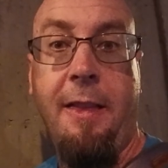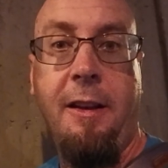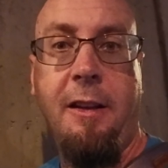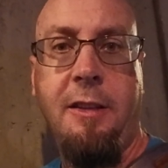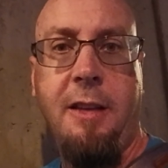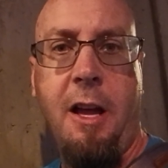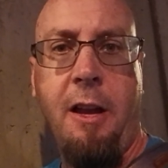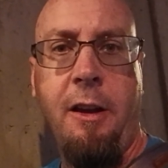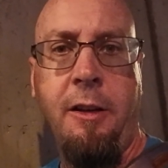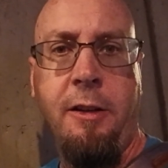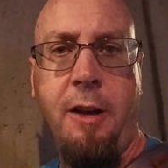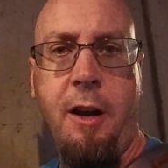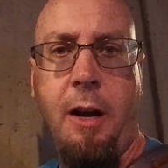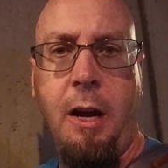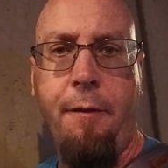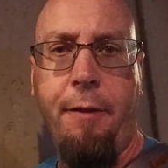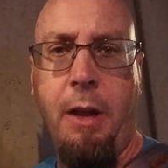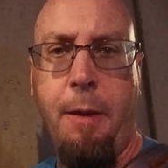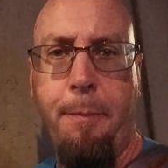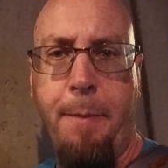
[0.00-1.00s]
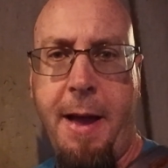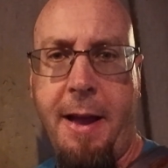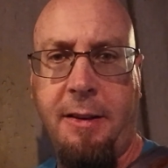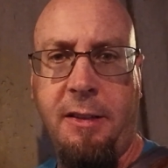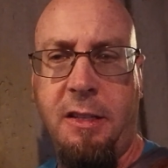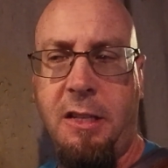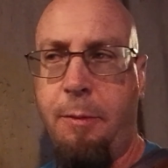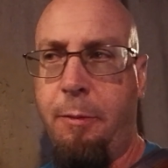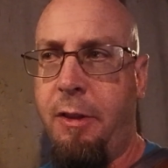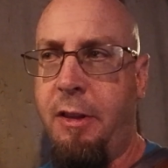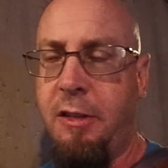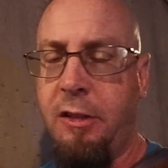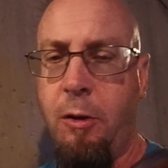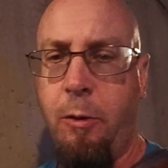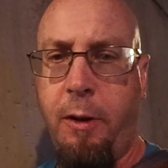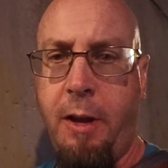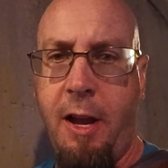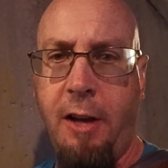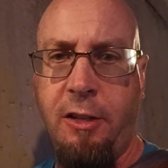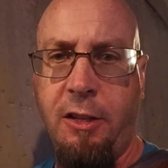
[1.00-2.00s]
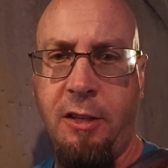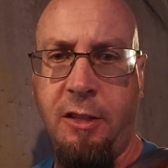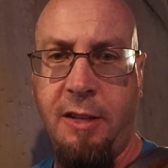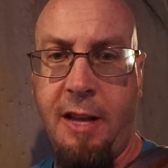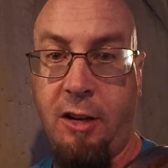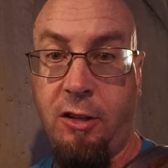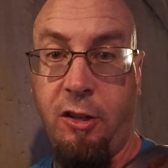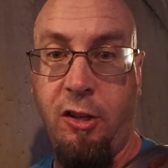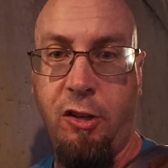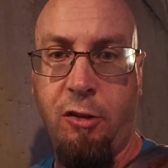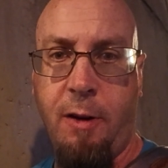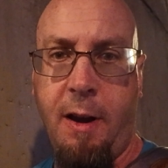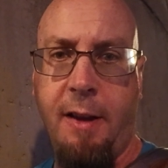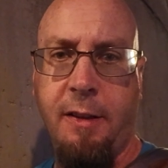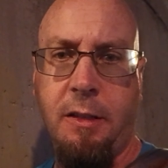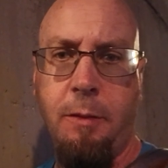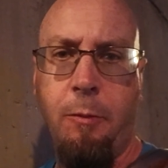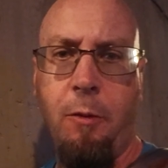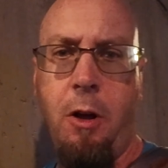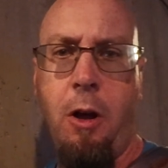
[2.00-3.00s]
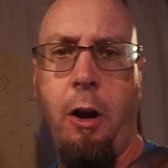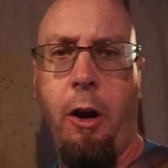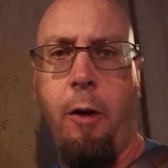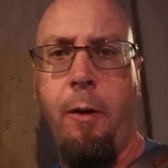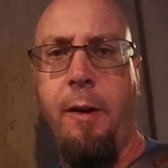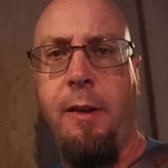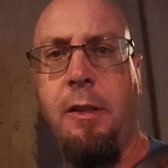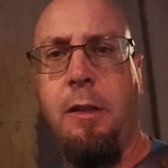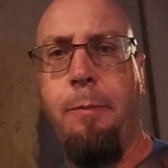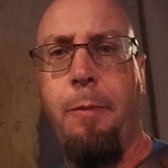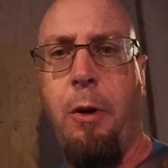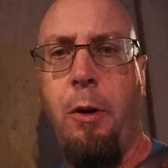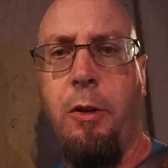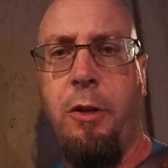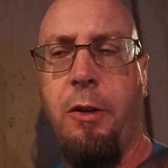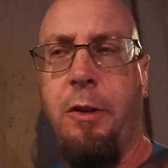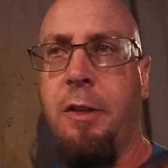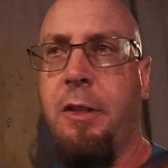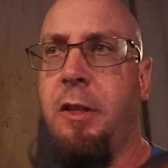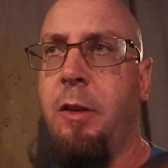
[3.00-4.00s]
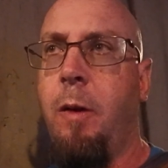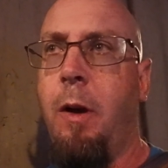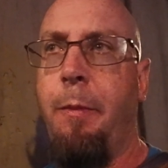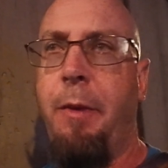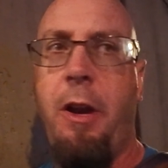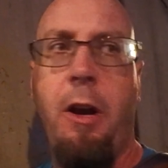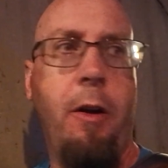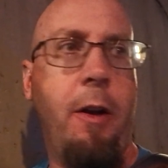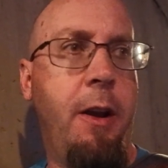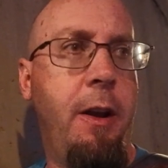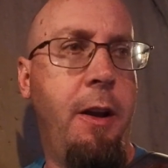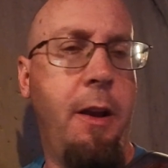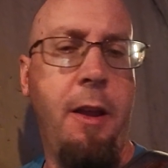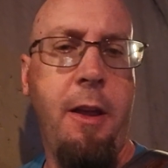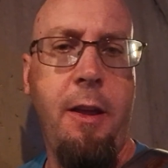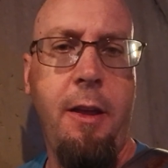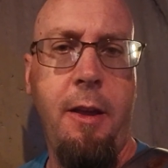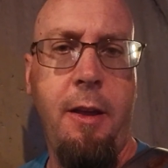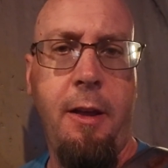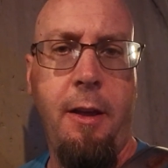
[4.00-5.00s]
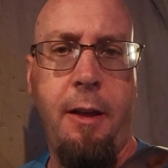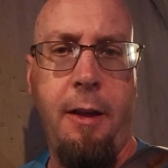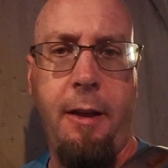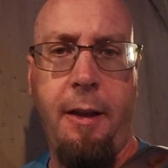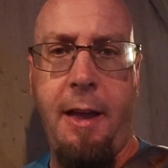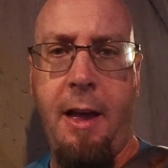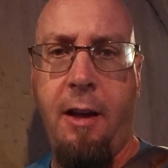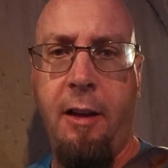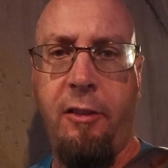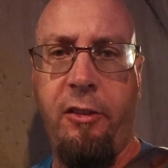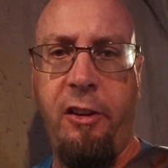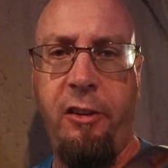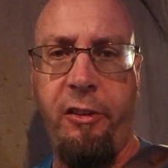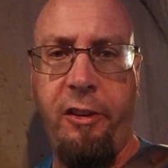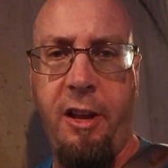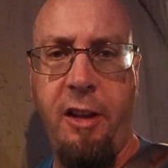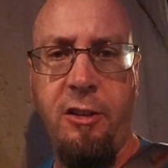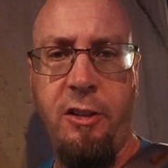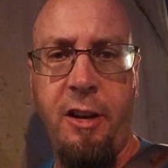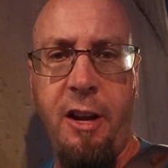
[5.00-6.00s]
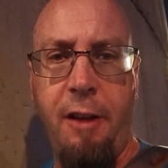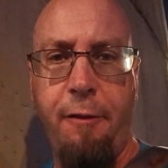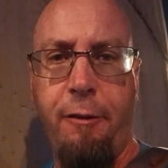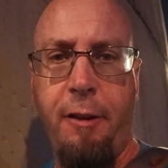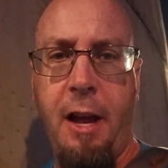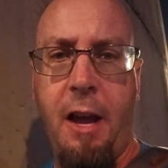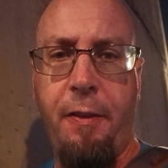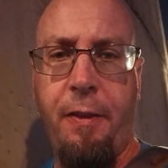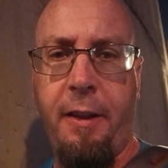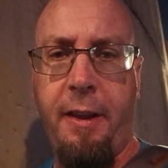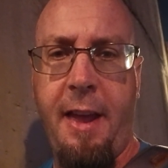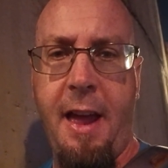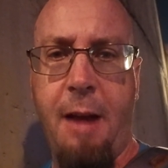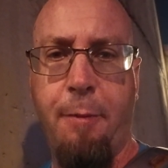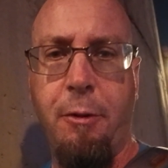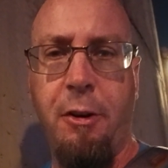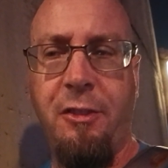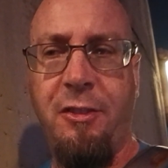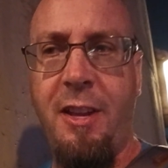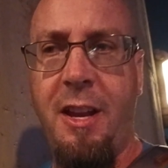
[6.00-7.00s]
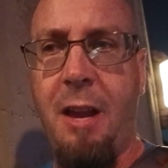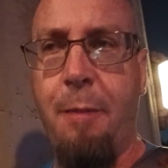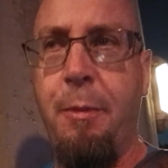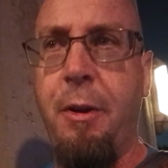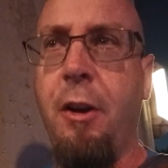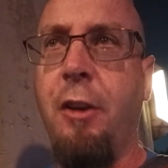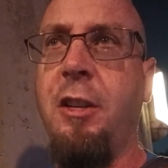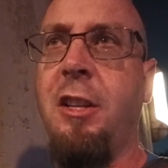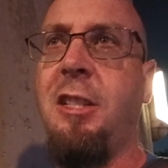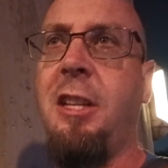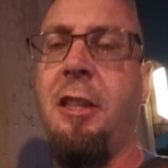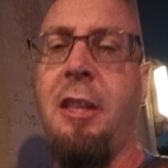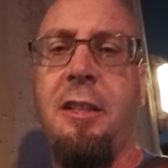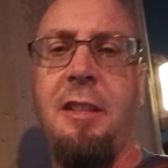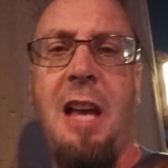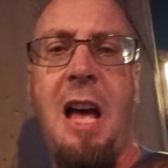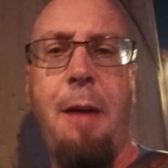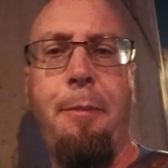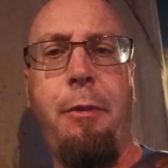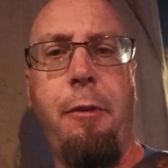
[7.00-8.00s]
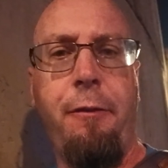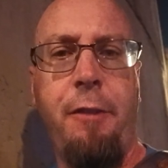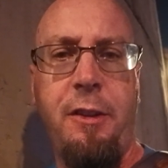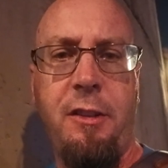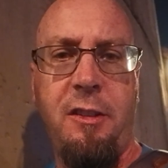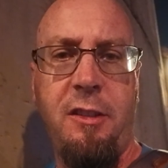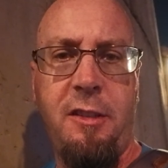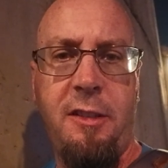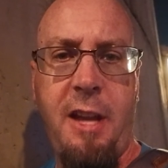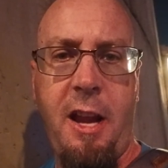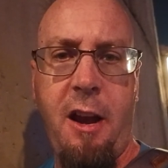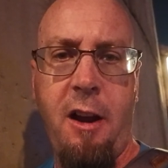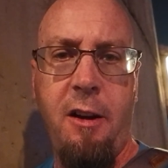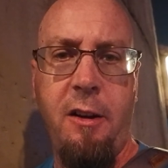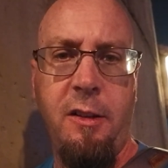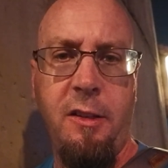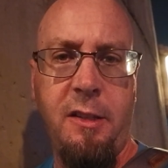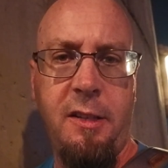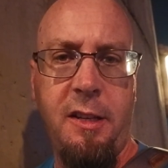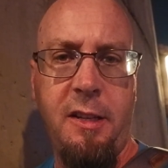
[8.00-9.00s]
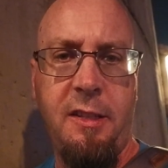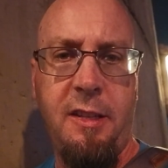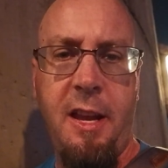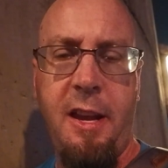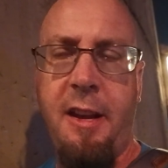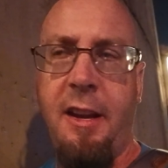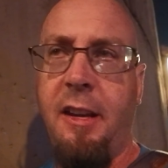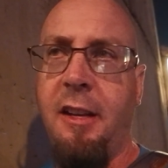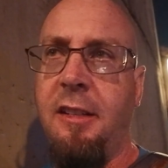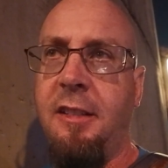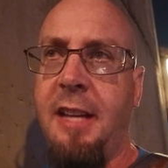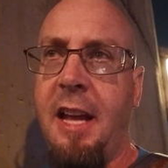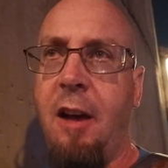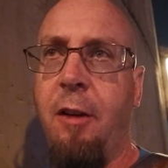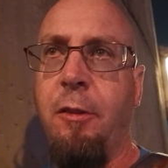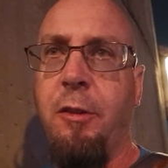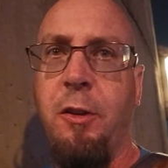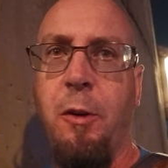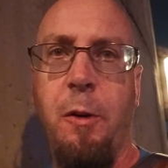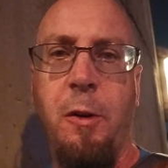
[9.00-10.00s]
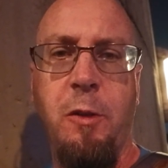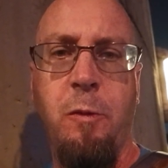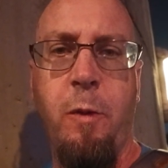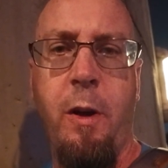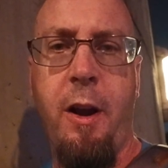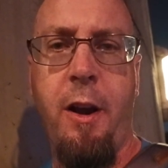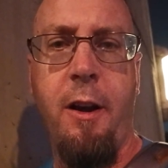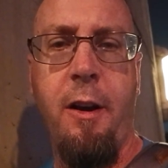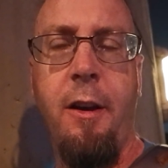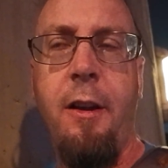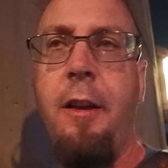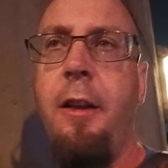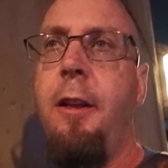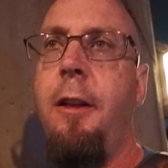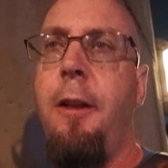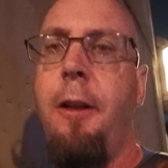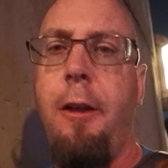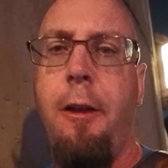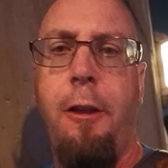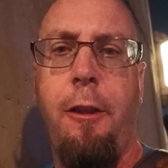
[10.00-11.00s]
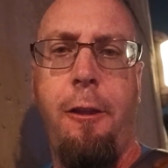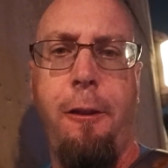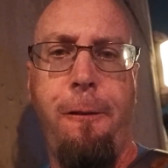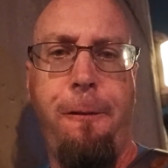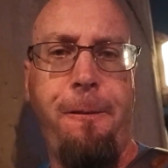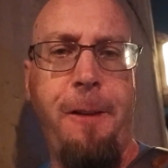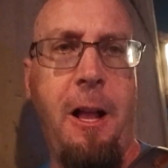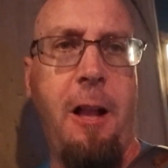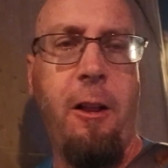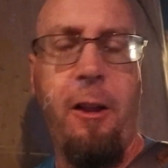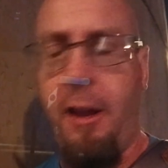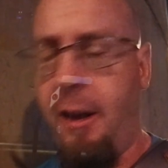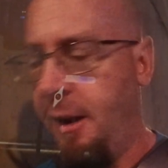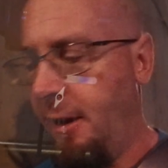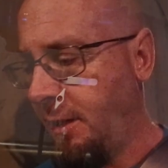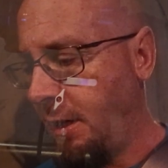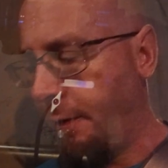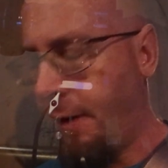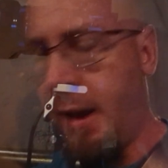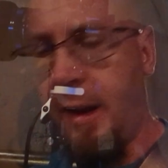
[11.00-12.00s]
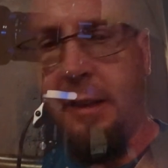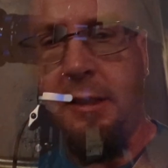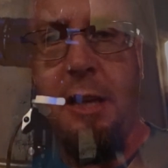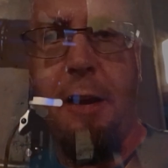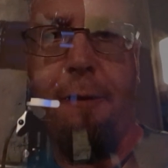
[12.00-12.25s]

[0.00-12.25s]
now that it's gotten dark, I've come back to some of these locations to actually try some longer exposures. So I'm here in Galaxy's Edge and I've got the camera set up here just at the top of the stairs descending down towards where the Falcon is. I've got it